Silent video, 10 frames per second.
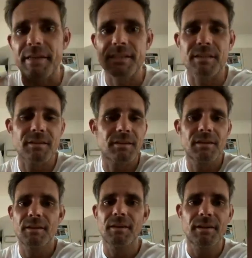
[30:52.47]
is,
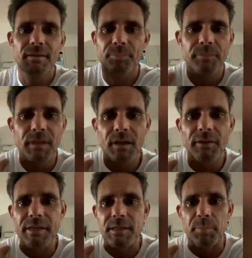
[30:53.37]

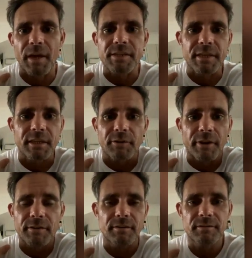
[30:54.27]
Your Honour,
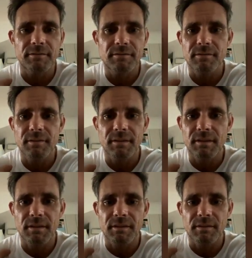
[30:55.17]
before you can move
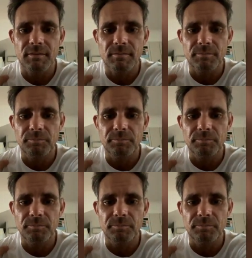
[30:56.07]
forward,